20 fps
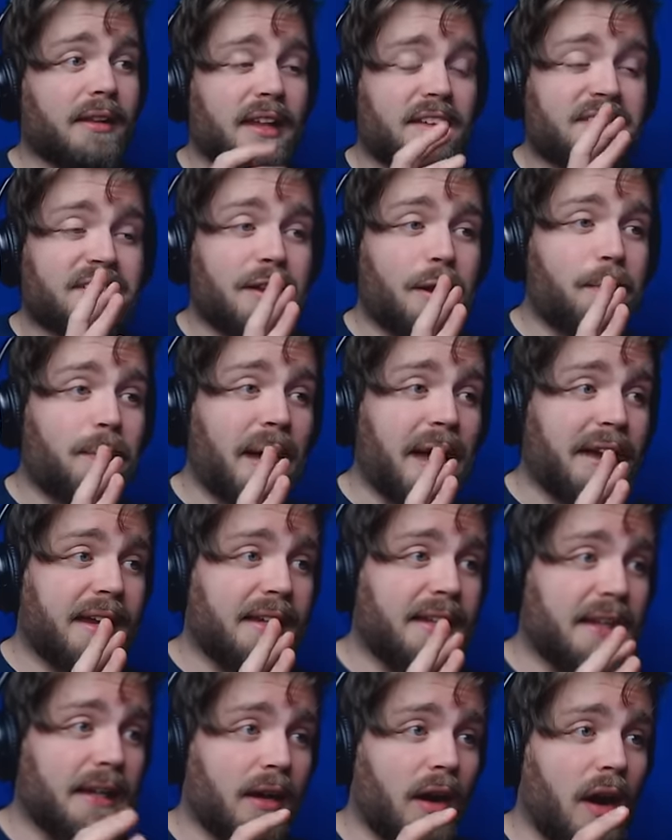Let's go back
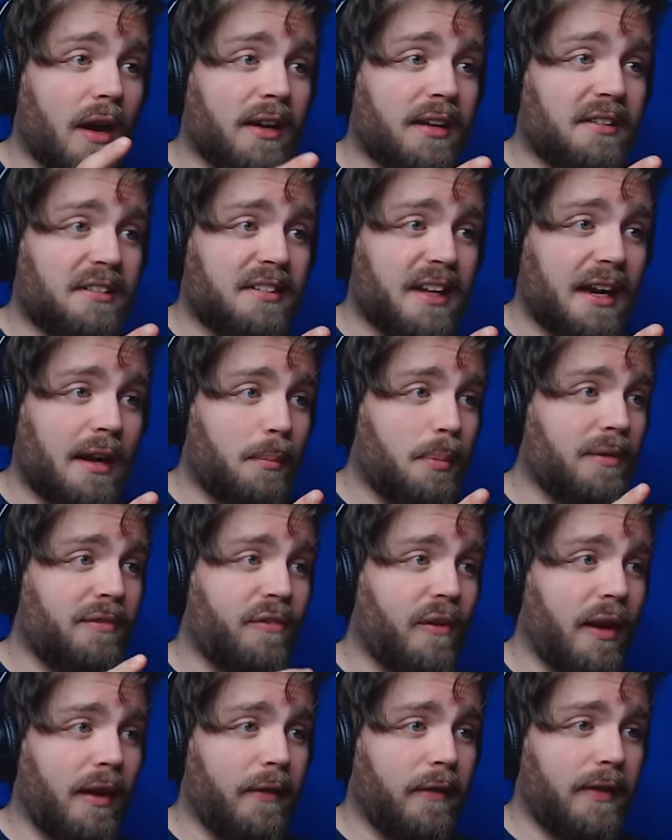in here. I'm going to set up a
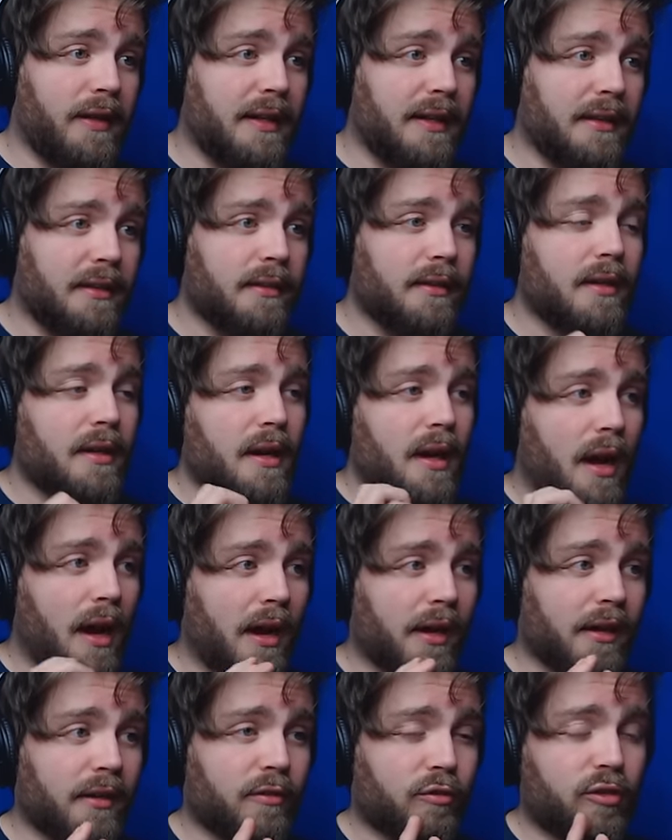fire in here.
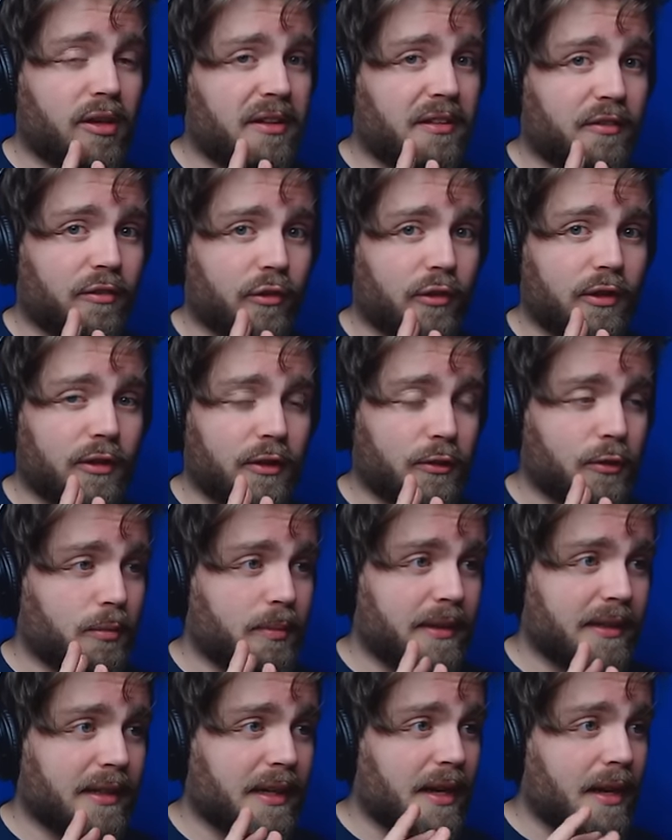I'm going to rest for a little
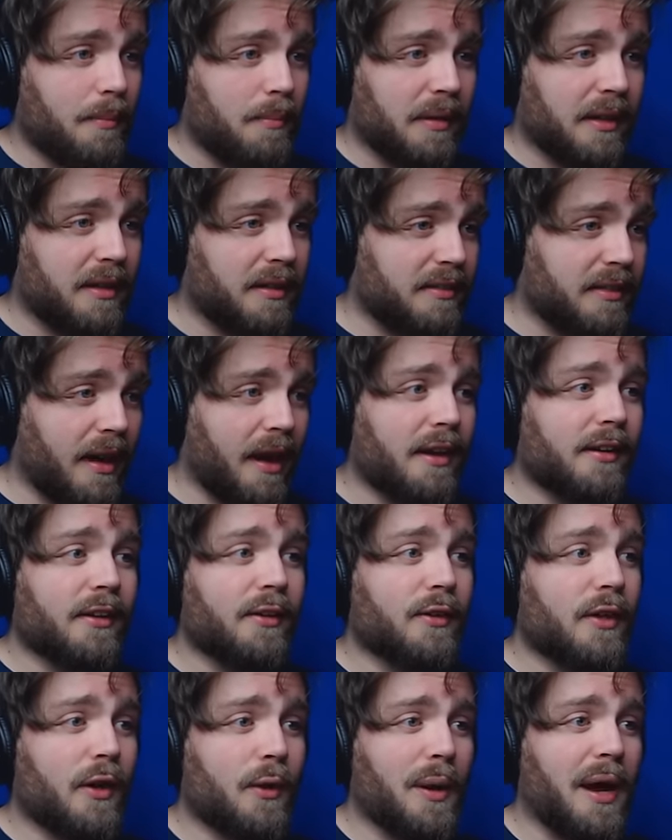bit because I
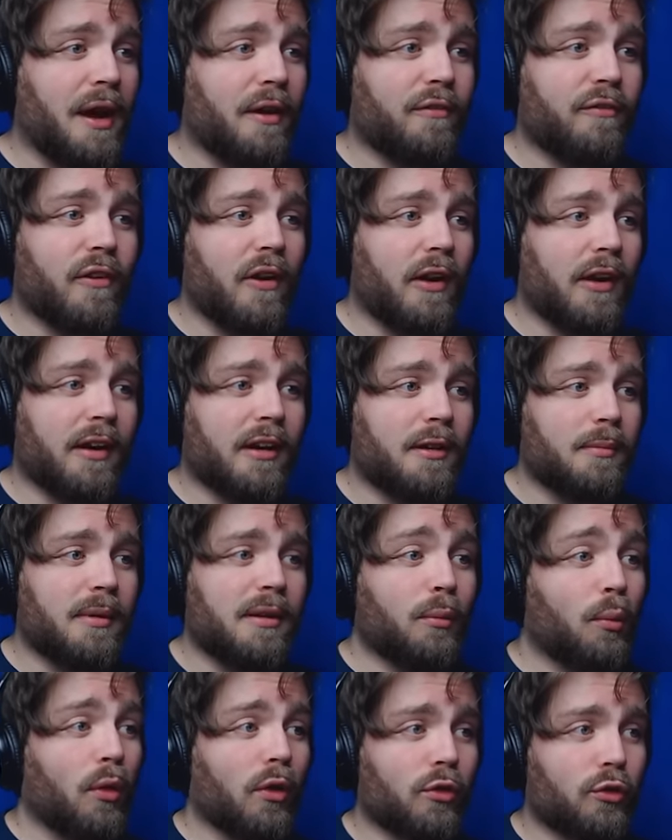don't know how far I'm going to
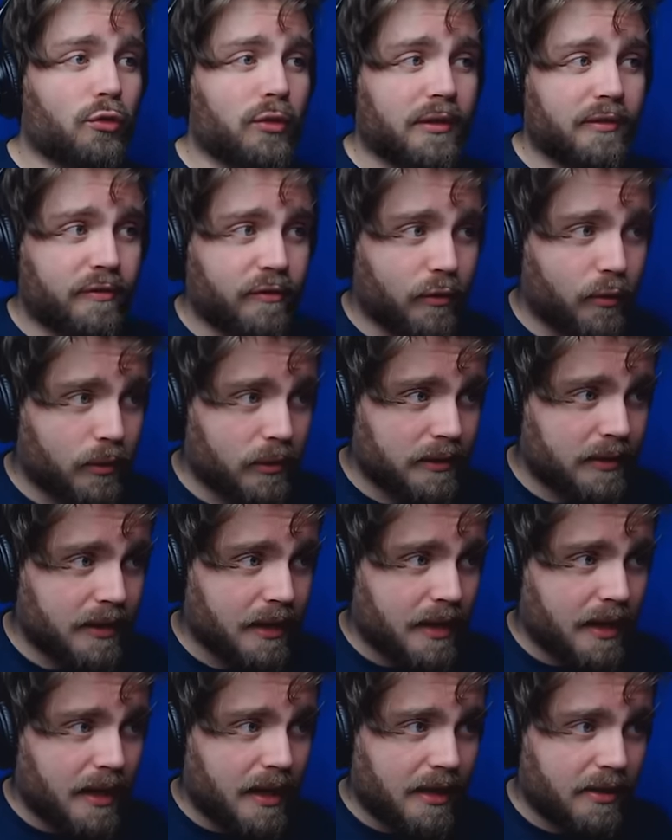be wandering forward
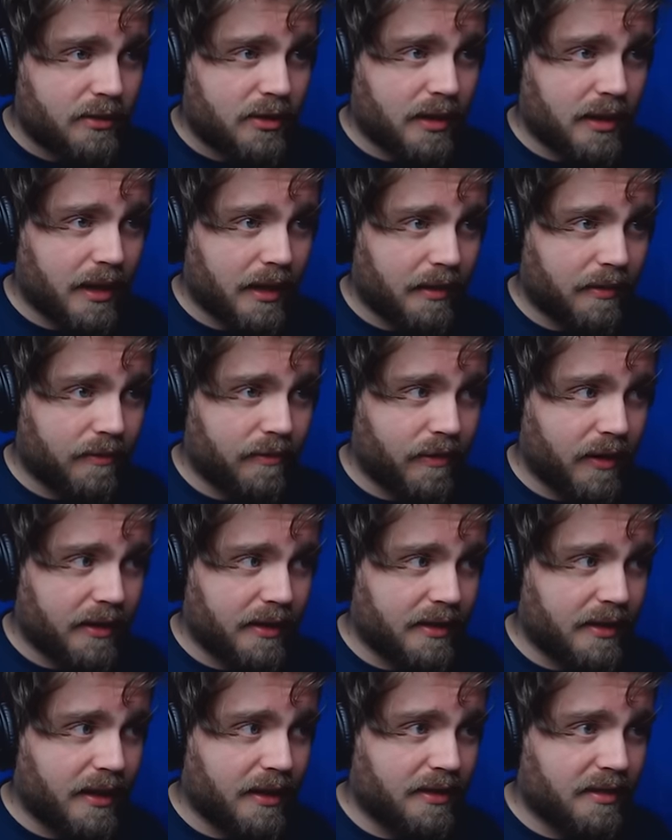until I can
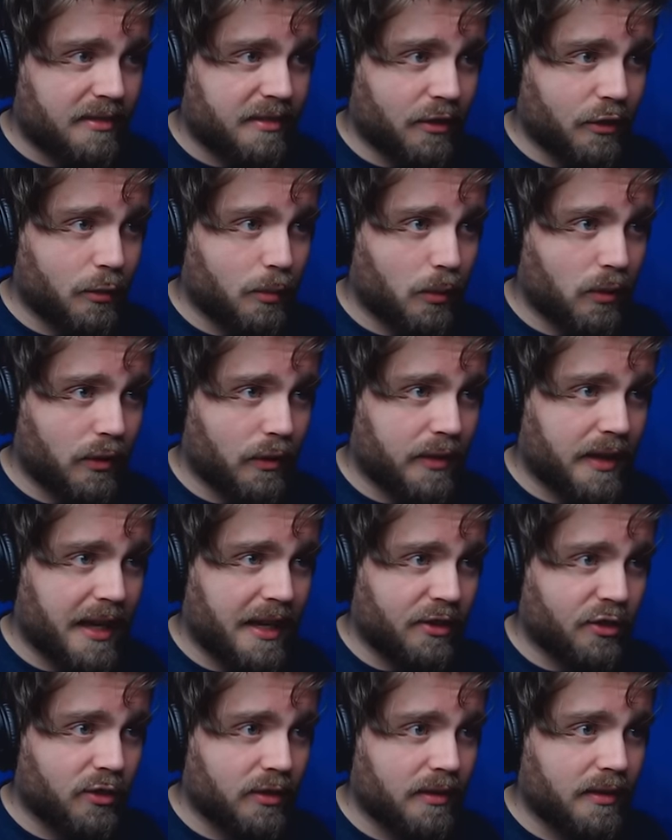find another suitable
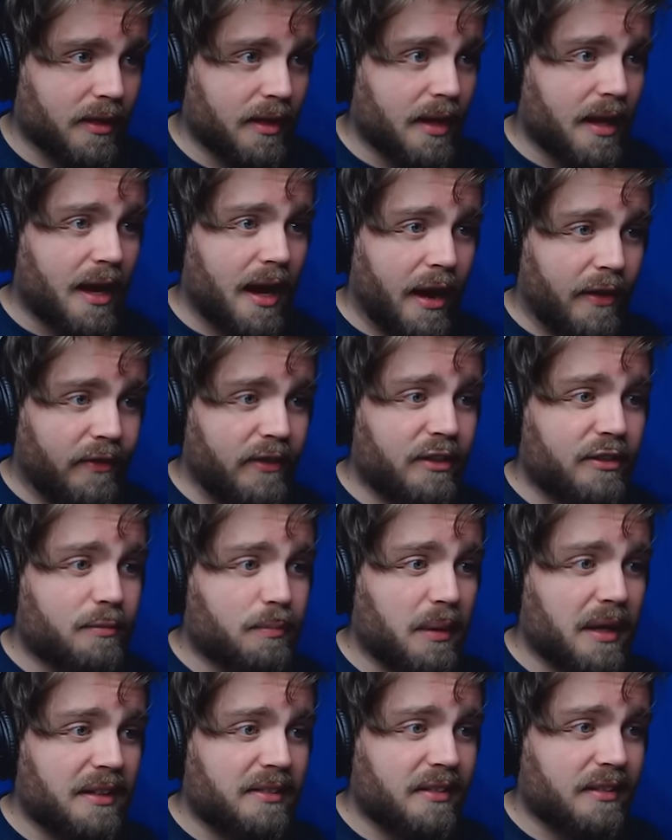location. And this
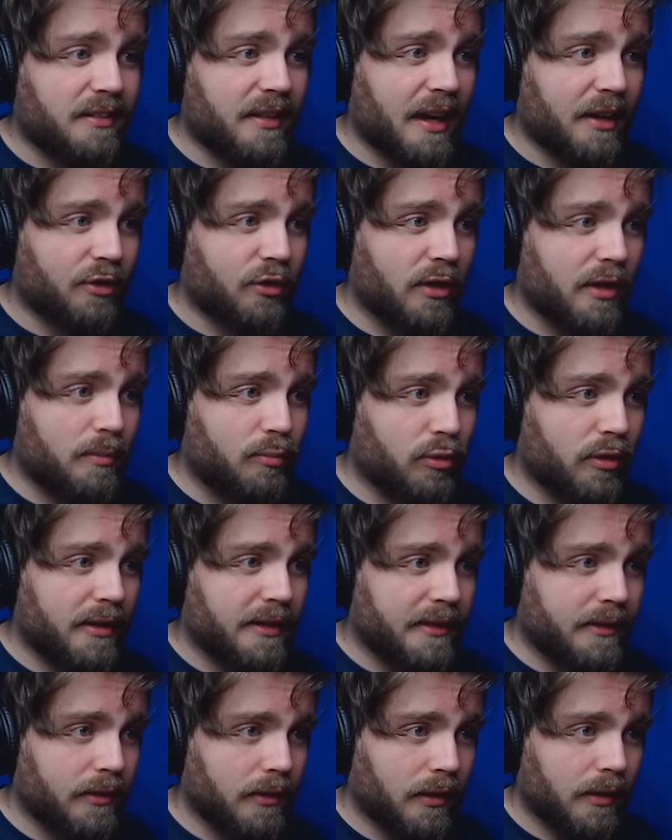place is actually
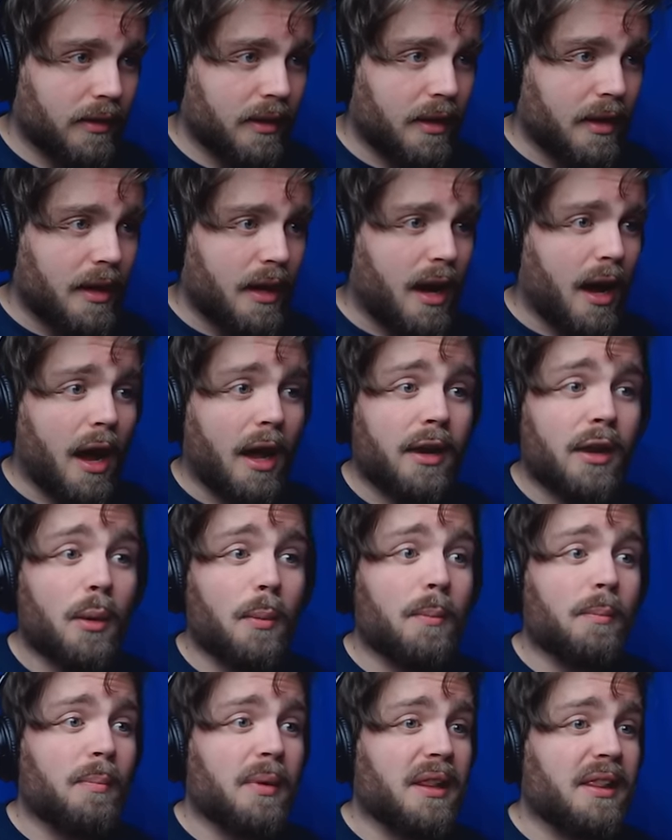pretty good. I
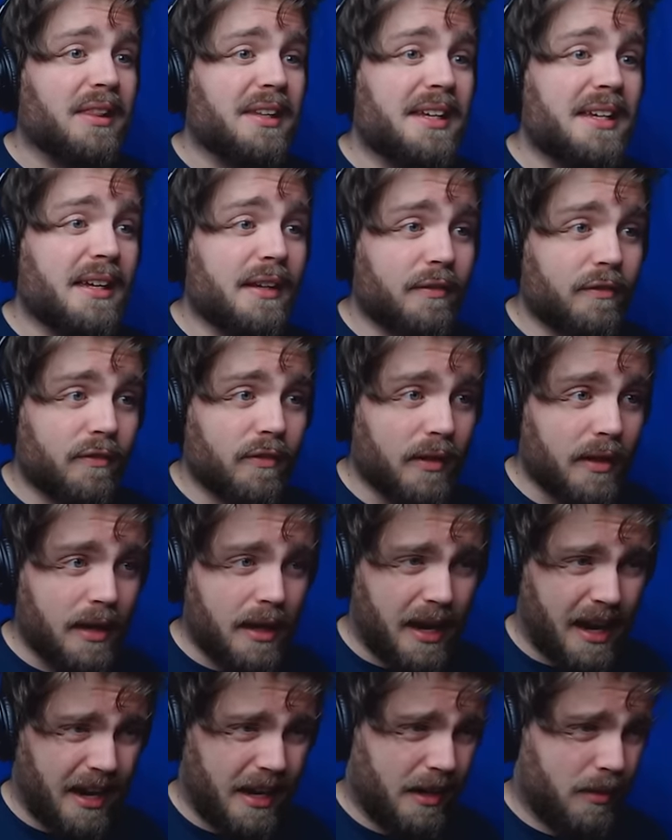don't believe
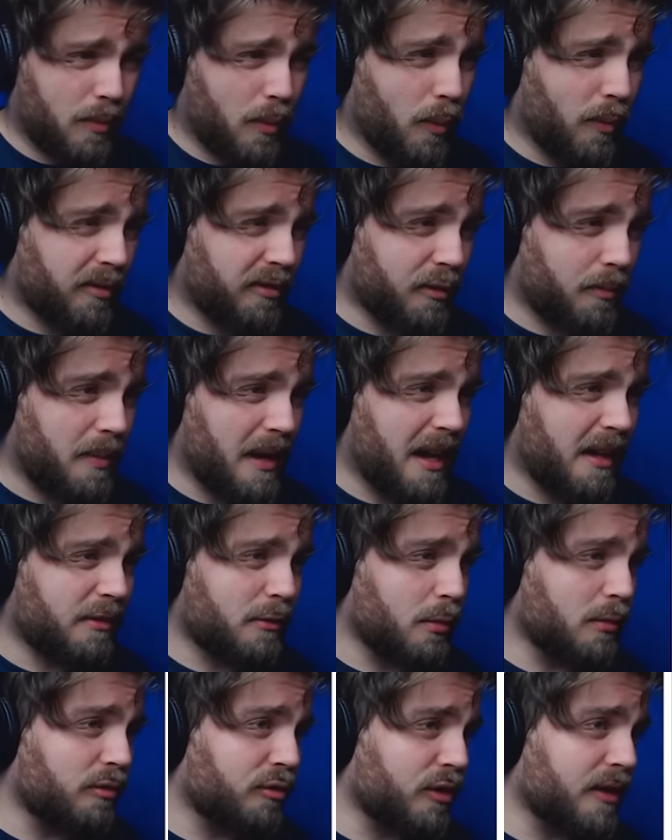any wolves or
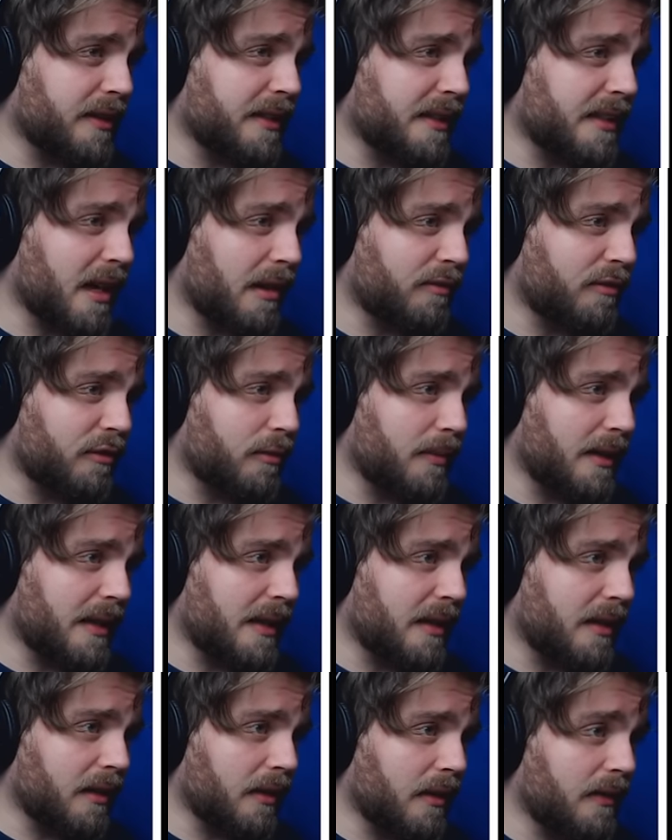bears will really come for me
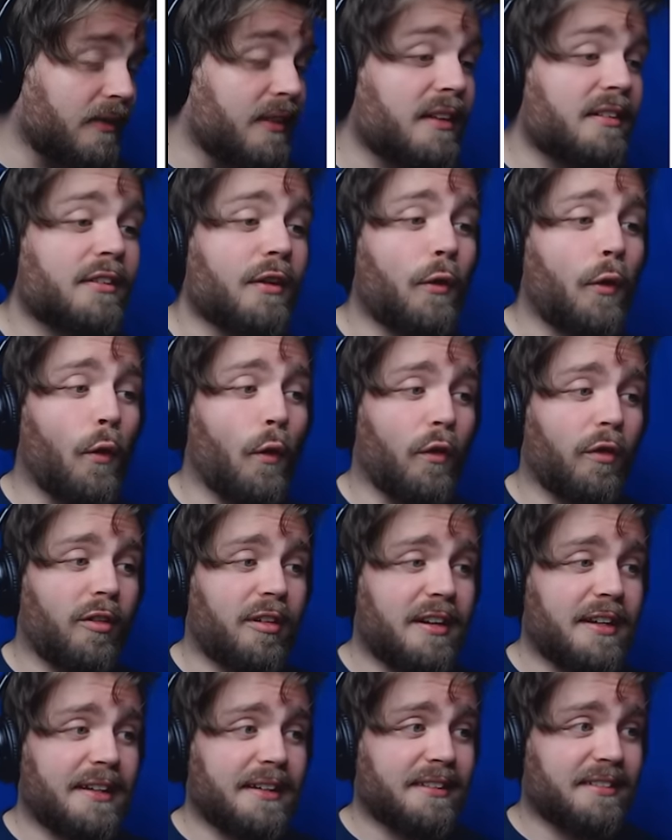here unless they're
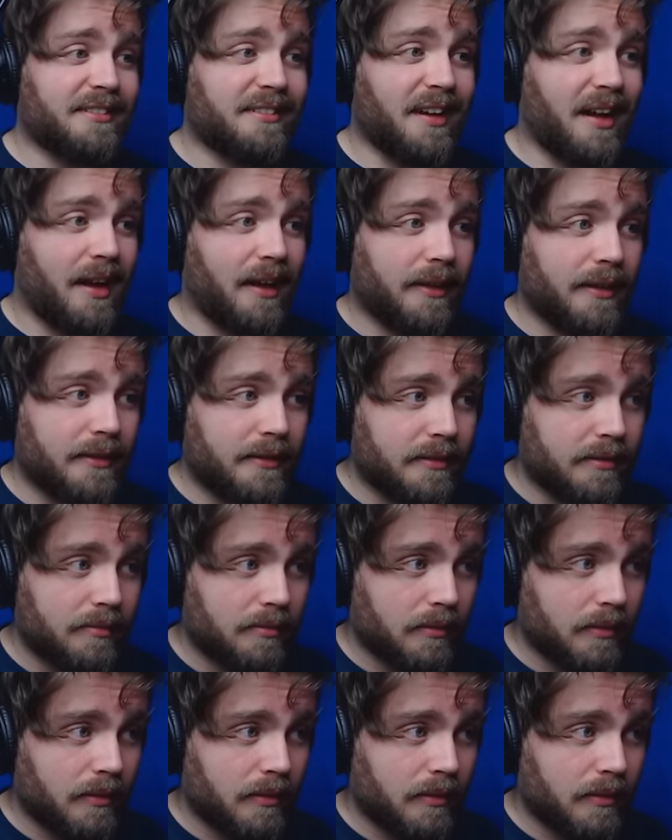already inside.